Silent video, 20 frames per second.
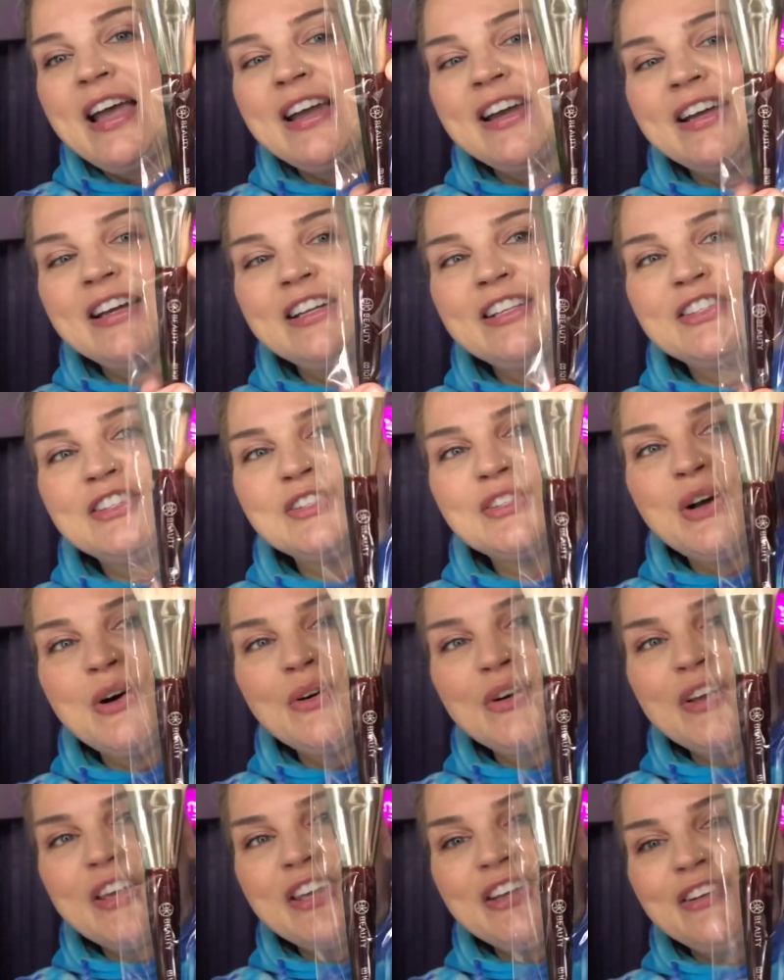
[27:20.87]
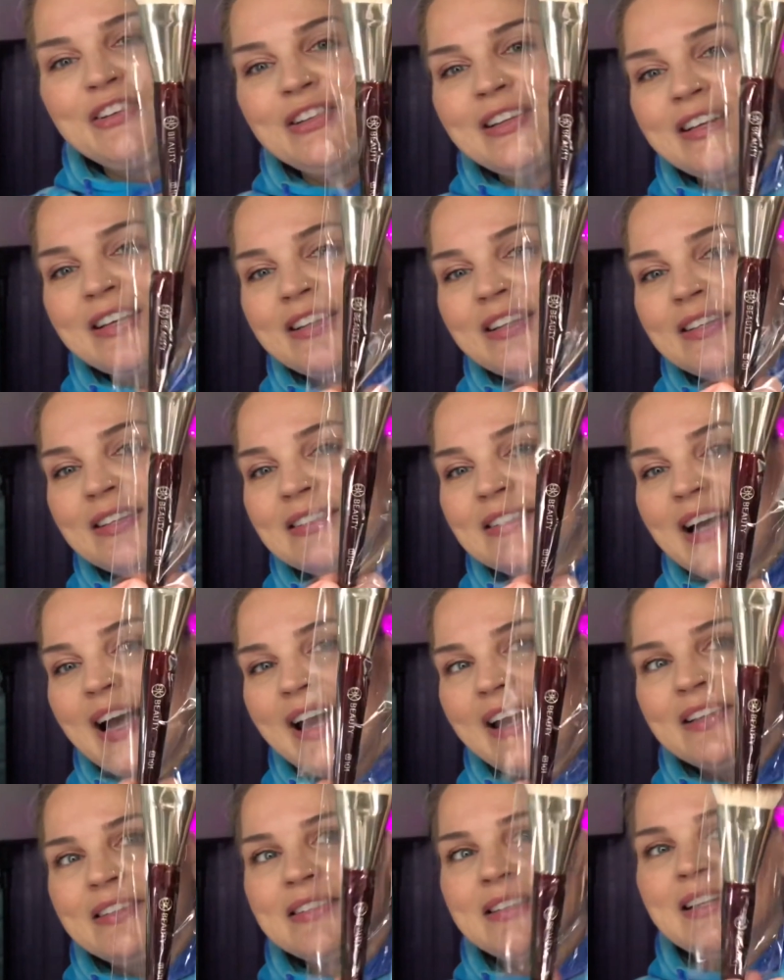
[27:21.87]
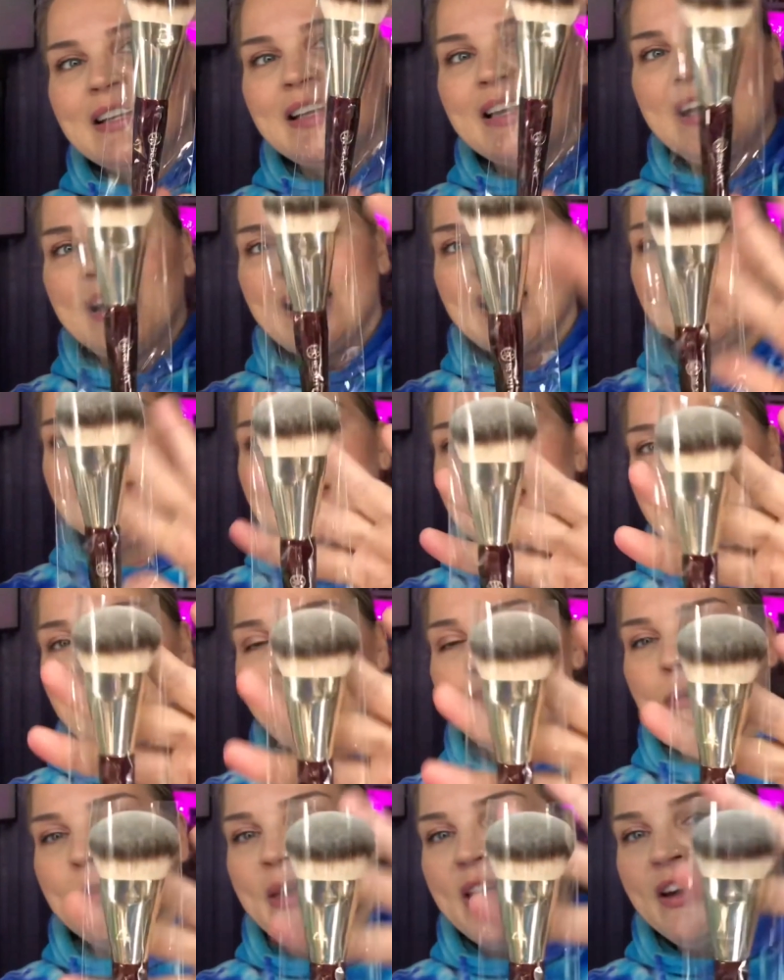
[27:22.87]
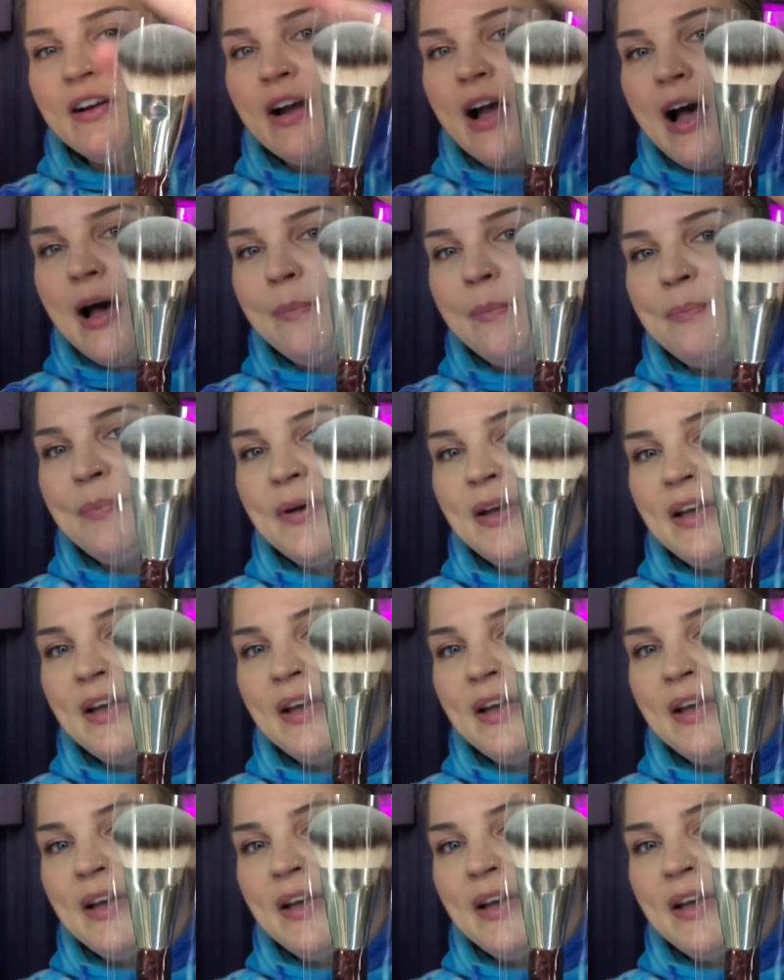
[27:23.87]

And it's so cute. Look at the size. It's like from here up,